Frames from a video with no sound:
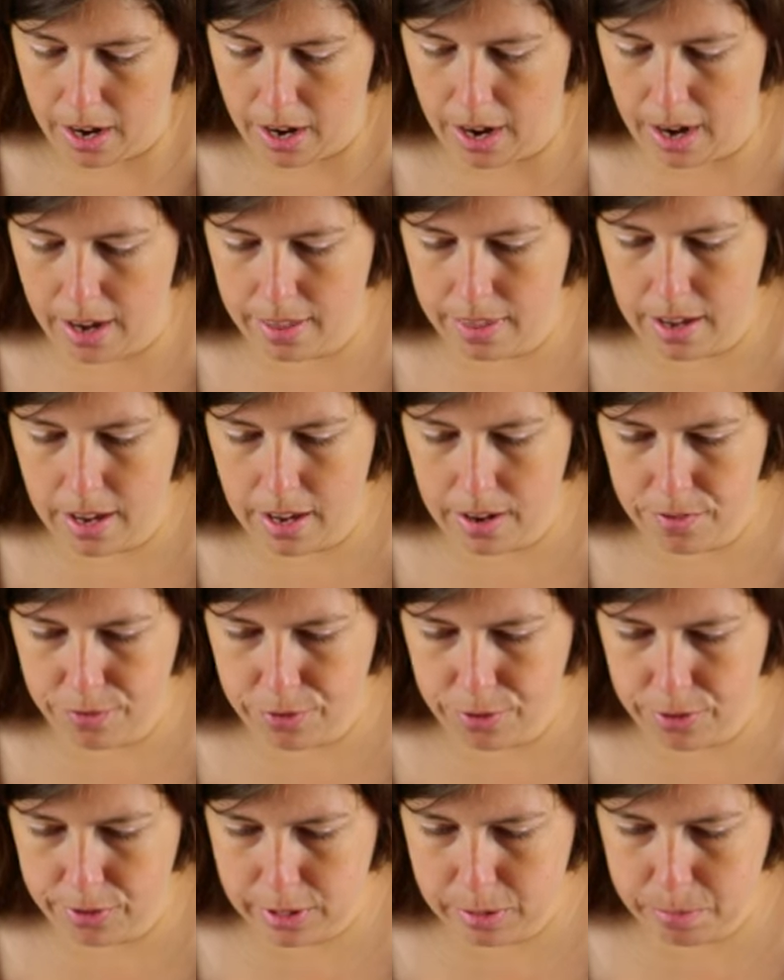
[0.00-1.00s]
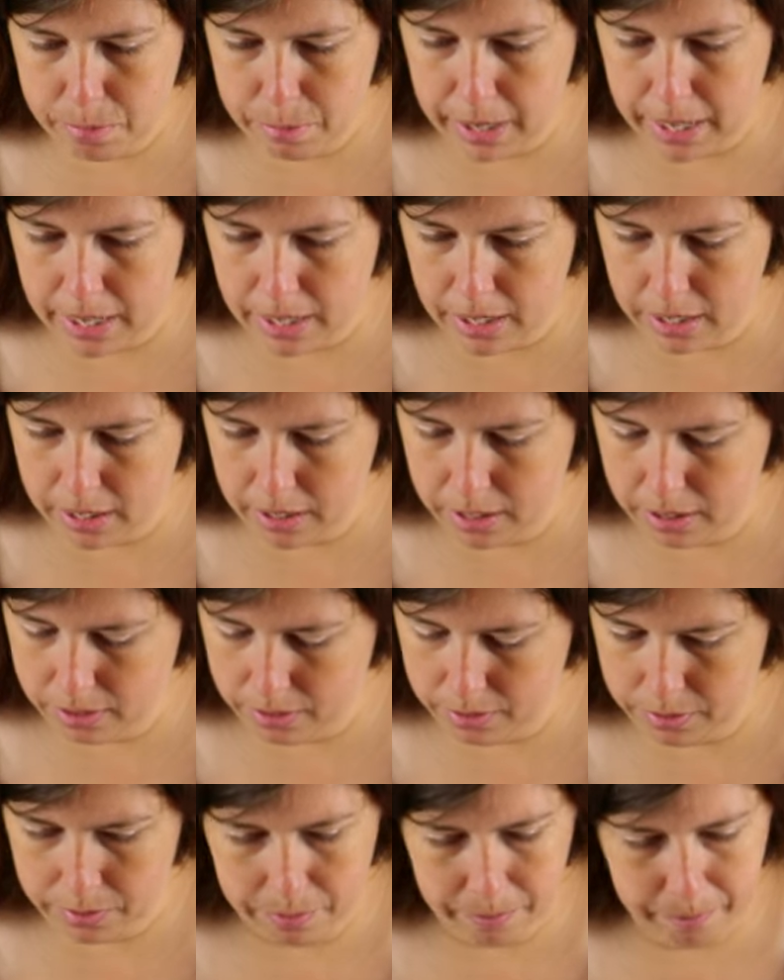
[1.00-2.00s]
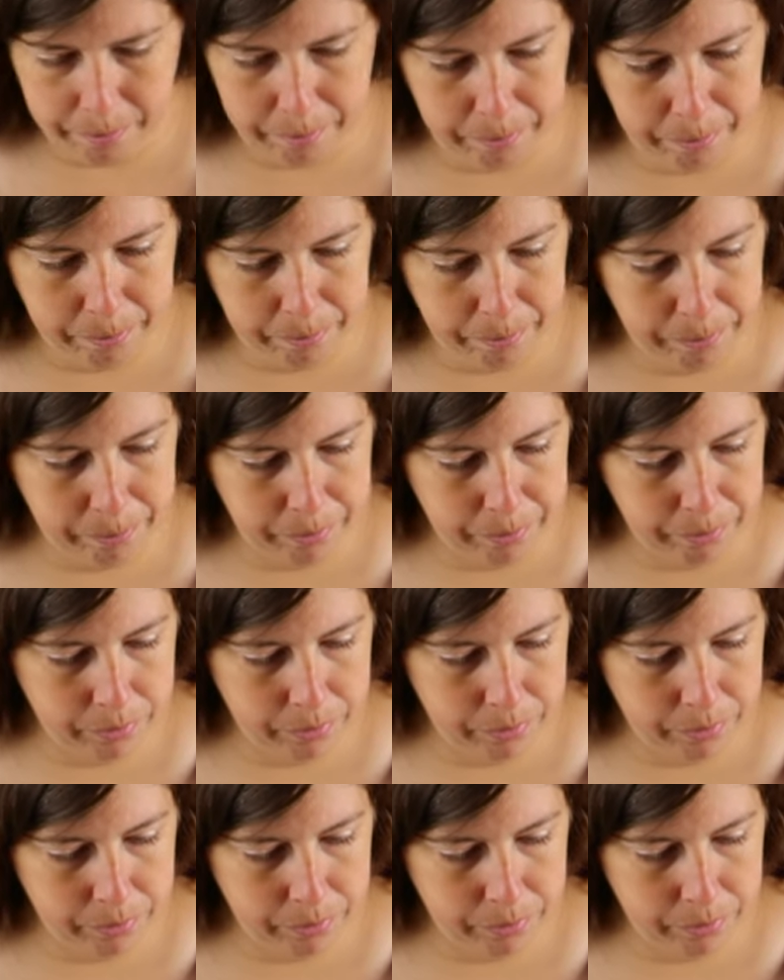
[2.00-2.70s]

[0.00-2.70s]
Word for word: And then for its beak, hmm,